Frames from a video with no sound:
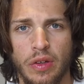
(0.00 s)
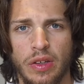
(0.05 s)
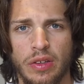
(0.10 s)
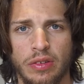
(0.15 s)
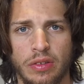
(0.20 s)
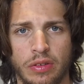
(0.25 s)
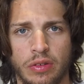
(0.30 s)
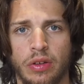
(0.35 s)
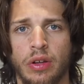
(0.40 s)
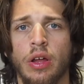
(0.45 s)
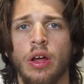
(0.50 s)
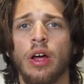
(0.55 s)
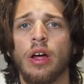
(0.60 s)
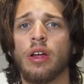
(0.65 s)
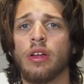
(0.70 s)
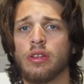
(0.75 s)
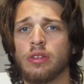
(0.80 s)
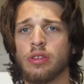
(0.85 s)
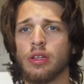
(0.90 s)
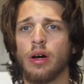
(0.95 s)
listen.
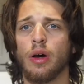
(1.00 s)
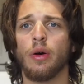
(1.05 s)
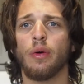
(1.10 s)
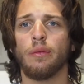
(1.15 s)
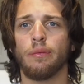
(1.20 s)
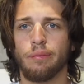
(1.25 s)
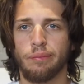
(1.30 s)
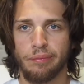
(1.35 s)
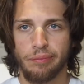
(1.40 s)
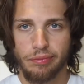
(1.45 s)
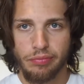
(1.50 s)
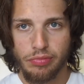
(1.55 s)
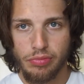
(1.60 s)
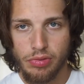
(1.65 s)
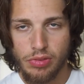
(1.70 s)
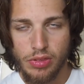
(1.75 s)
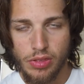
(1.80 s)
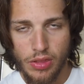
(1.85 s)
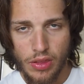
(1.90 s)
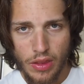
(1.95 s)
So,
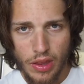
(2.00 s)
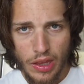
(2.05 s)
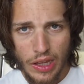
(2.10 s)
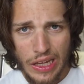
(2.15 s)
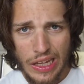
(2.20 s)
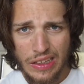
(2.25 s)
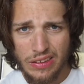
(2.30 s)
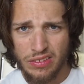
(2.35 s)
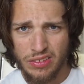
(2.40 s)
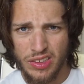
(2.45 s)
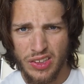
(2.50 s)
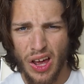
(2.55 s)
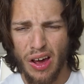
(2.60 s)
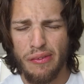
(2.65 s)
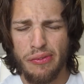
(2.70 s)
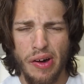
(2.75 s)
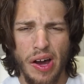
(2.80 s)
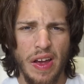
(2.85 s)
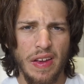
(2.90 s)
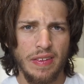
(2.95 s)
it's
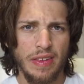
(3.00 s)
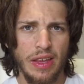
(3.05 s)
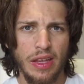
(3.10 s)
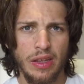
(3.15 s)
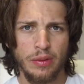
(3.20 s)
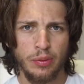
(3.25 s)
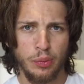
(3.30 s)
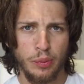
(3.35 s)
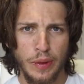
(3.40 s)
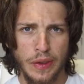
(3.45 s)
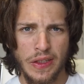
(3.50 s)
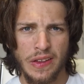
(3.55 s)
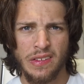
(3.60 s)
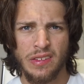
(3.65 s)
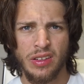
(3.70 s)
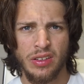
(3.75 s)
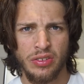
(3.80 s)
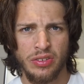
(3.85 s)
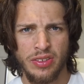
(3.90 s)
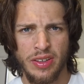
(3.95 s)
stuff like this. We need
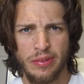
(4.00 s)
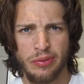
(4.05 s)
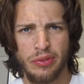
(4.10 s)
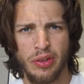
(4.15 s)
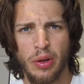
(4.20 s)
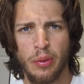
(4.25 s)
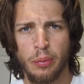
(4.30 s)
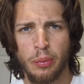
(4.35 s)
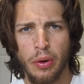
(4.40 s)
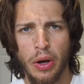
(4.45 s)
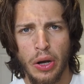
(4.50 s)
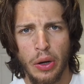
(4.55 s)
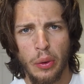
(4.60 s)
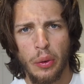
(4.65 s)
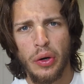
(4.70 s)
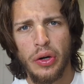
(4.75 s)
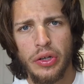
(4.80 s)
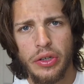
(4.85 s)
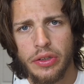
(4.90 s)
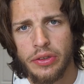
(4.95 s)
to shift our
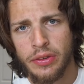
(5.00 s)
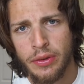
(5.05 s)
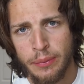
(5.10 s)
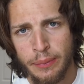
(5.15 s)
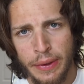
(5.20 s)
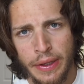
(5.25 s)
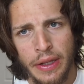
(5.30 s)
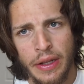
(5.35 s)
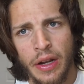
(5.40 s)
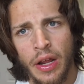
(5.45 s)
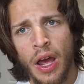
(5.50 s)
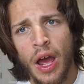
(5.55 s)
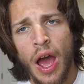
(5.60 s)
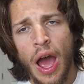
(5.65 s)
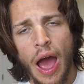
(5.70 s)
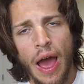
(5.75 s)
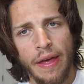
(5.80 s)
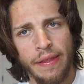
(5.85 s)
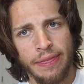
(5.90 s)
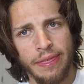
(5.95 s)
priorities a bit.
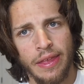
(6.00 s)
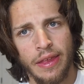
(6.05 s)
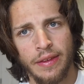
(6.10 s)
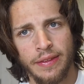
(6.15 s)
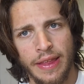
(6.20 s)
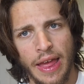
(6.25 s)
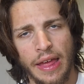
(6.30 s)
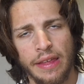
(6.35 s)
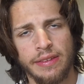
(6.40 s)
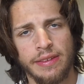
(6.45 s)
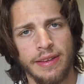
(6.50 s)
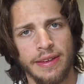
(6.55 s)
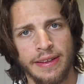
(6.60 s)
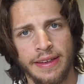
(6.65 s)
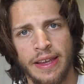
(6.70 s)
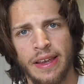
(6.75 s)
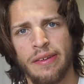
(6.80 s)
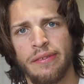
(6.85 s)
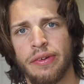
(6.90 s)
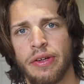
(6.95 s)
I think that's a
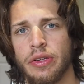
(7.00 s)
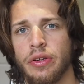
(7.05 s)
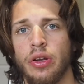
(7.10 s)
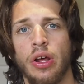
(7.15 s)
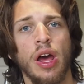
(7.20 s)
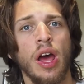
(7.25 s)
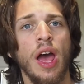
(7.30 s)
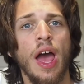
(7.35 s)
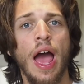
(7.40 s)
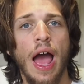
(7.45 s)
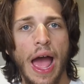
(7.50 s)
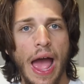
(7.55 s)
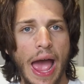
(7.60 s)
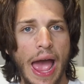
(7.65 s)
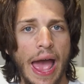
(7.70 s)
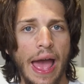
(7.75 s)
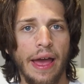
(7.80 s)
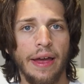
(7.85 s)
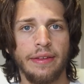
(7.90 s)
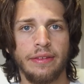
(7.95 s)
given.
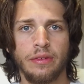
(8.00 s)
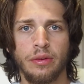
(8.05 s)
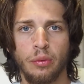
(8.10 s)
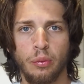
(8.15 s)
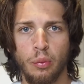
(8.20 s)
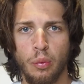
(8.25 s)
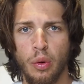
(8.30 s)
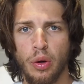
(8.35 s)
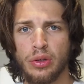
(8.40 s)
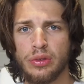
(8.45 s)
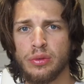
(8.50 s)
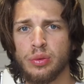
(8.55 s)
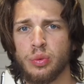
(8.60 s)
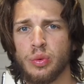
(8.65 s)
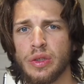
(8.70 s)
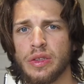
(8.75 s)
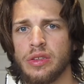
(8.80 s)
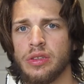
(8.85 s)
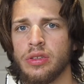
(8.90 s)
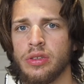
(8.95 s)
And once
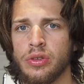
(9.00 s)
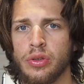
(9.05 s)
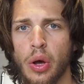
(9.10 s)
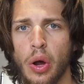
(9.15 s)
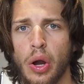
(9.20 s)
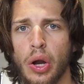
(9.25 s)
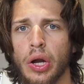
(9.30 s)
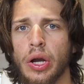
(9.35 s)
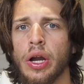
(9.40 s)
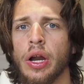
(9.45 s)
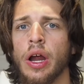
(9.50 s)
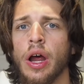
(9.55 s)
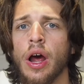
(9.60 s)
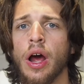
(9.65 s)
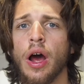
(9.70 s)
we start,